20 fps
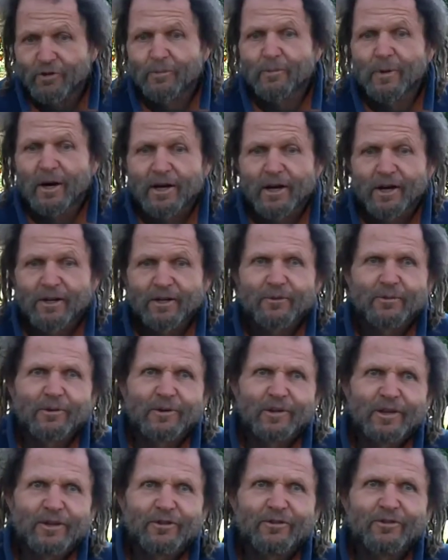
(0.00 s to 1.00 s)
symbiotic
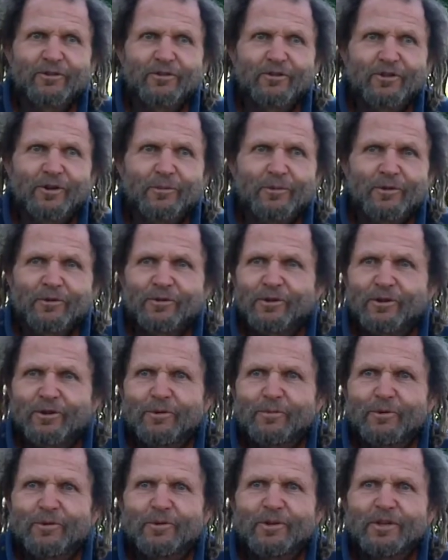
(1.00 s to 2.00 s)
relationship with the
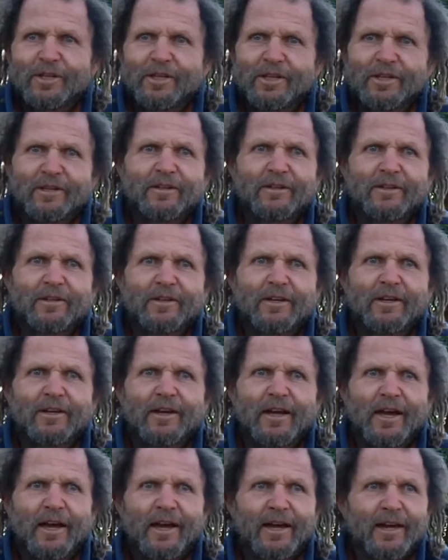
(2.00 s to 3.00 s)
community
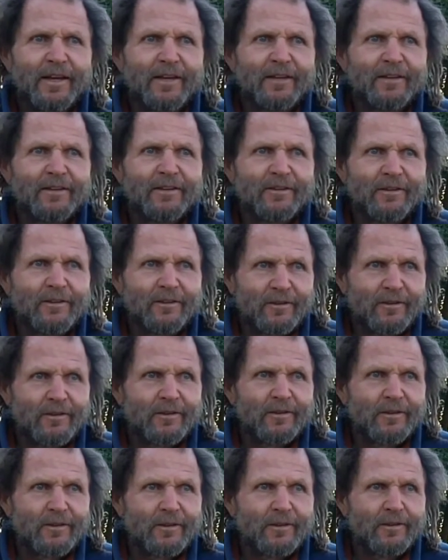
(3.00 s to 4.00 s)
and
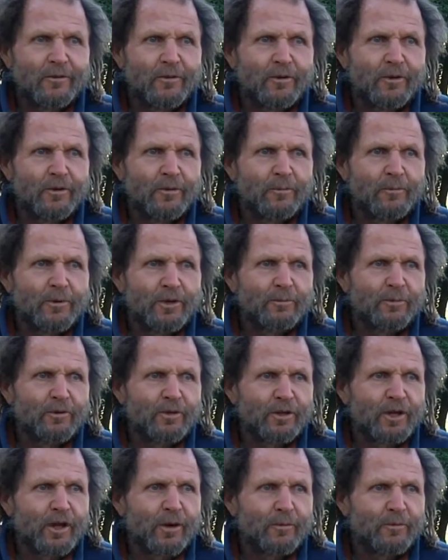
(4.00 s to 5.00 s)
the people
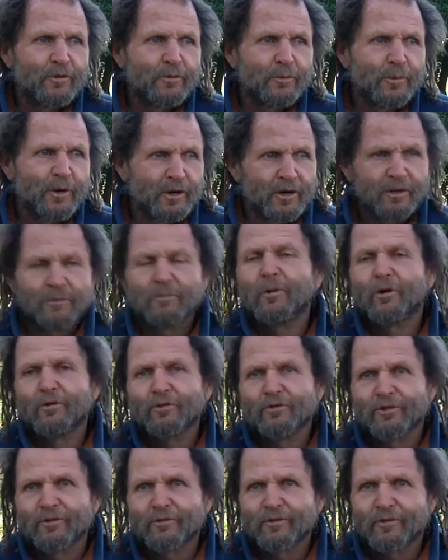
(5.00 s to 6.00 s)
that come to the market,
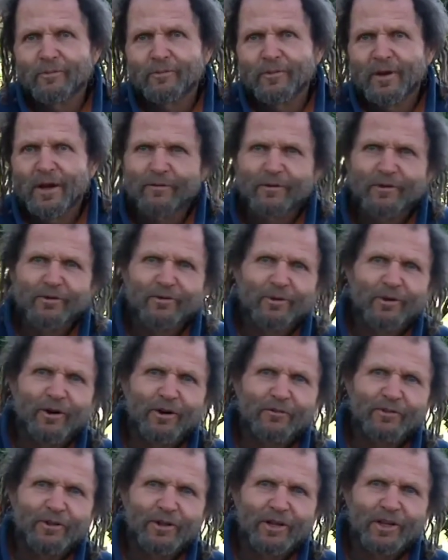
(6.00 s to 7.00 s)
most of them. Every so
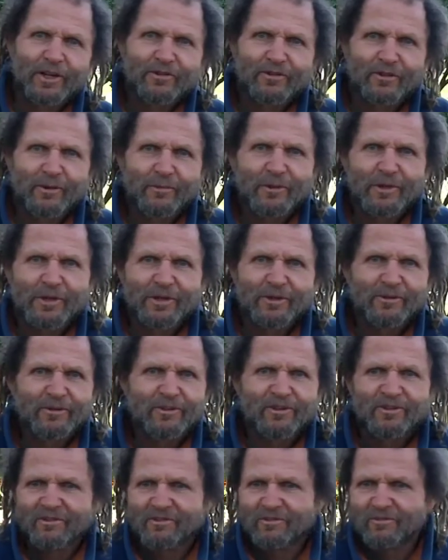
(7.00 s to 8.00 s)
often you get somebody who
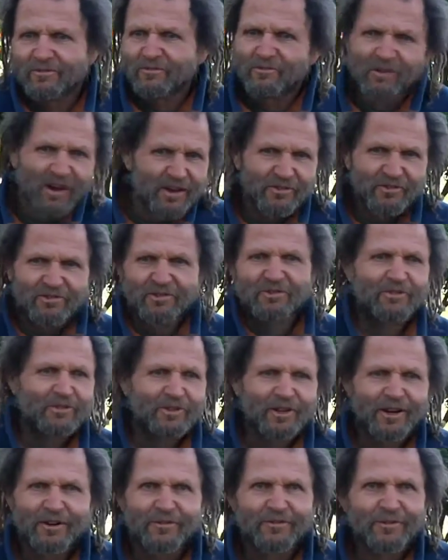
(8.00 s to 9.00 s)
just wants their
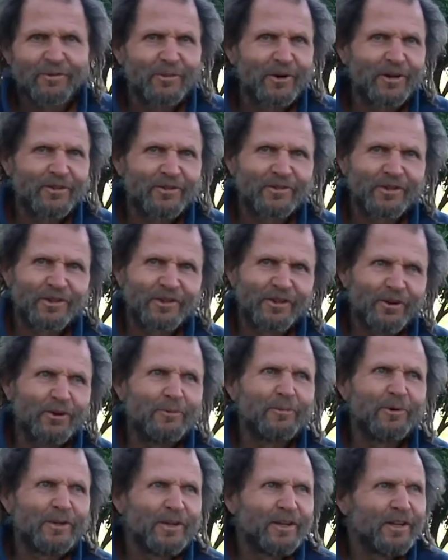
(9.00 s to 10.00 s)
stuff and wants to
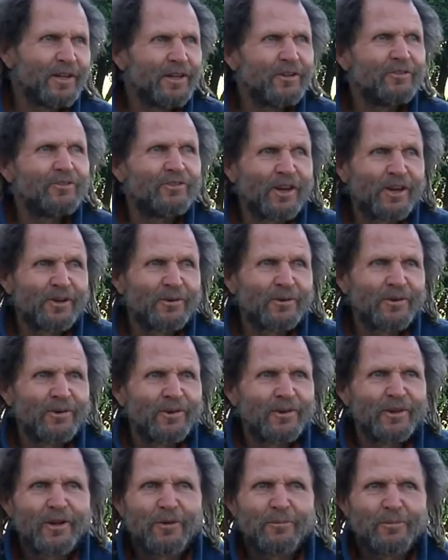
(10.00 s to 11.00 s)
go, but in
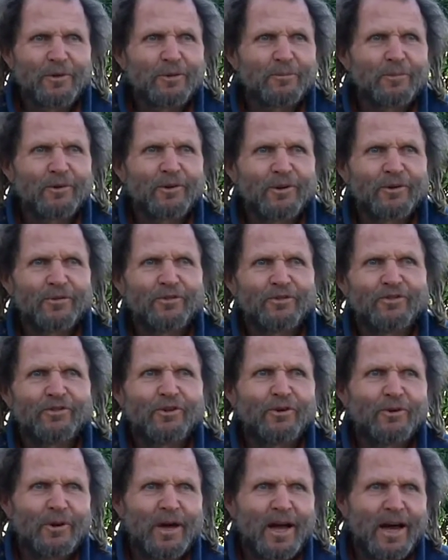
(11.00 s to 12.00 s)
general, people are
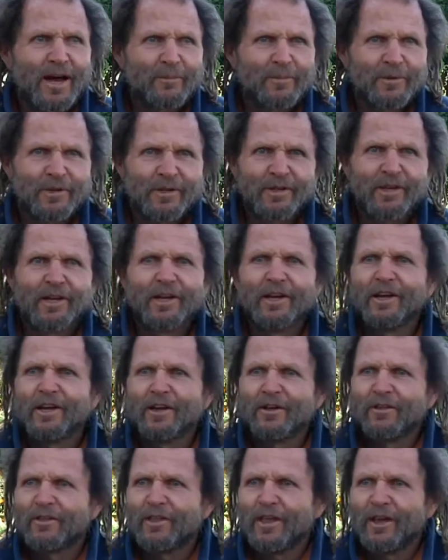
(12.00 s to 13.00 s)
so happy
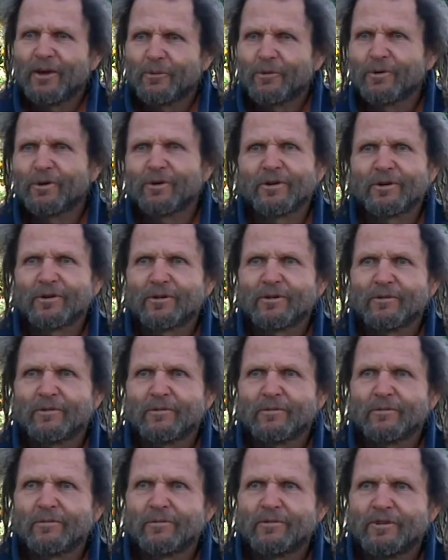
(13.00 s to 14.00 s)
that
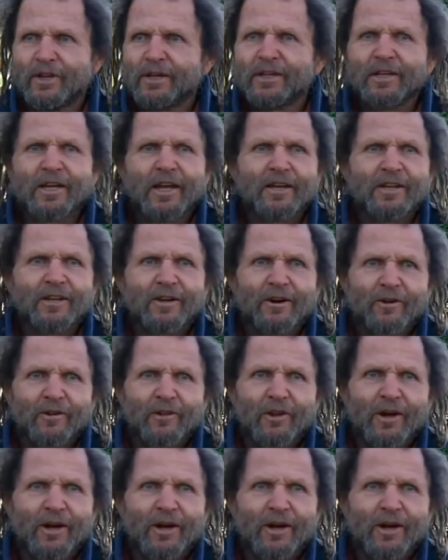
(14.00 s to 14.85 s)
we're dedicating our